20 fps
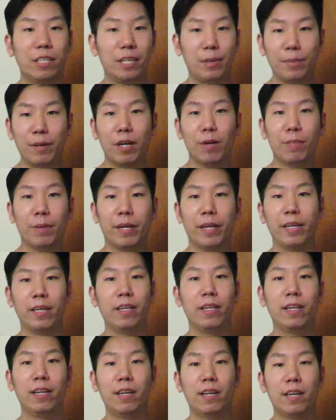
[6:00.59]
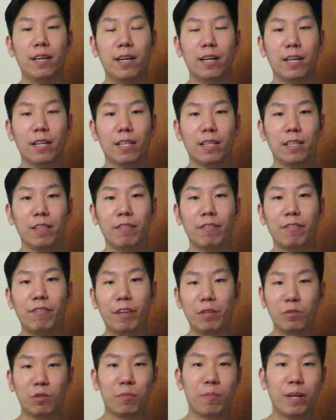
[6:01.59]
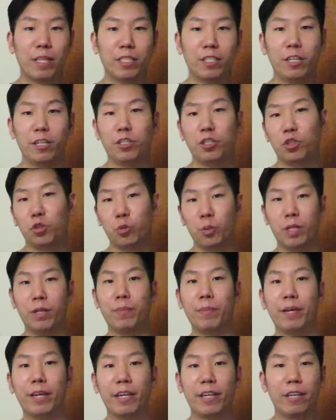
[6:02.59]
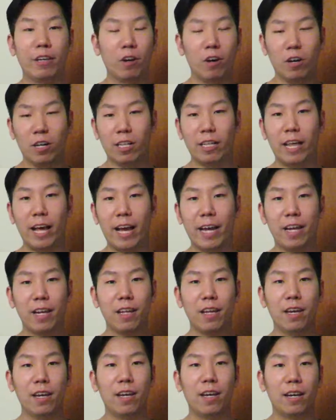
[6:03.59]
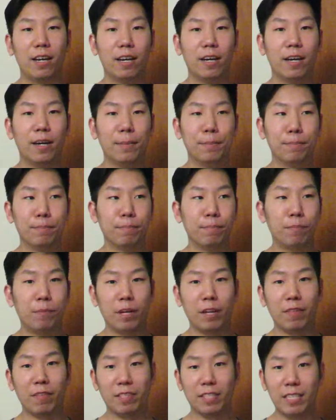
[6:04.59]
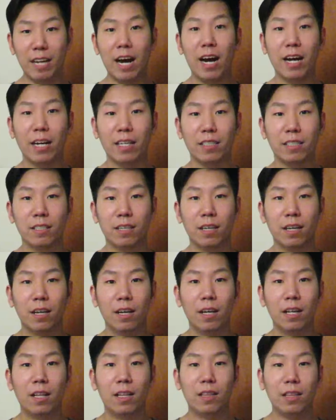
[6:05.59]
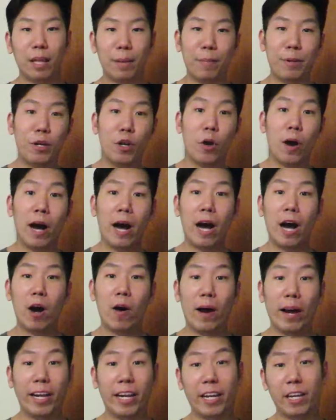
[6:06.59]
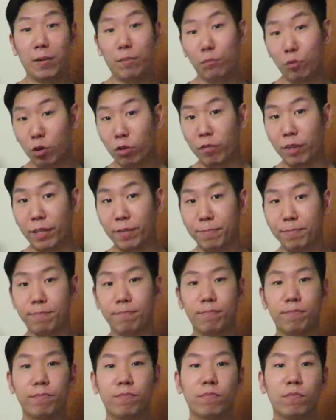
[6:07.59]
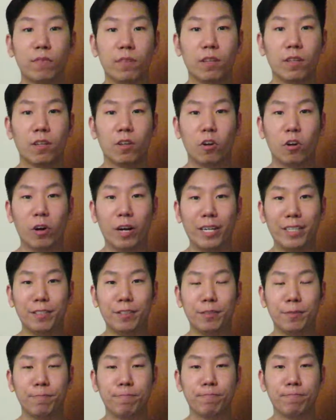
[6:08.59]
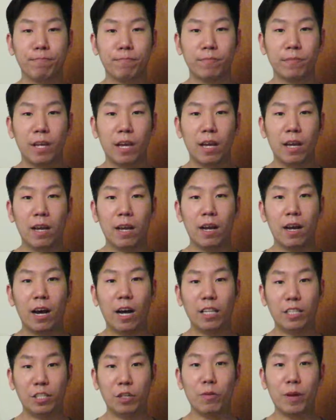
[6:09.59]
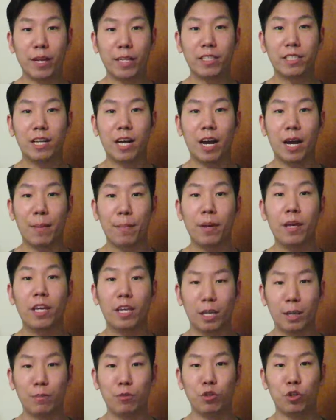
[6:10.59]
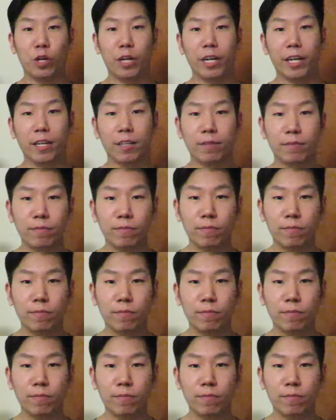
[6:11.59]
email me, leave a Facebook message, tweet me, all that. But if it's not, let me know how I can improve it. All right, until next time, keep training.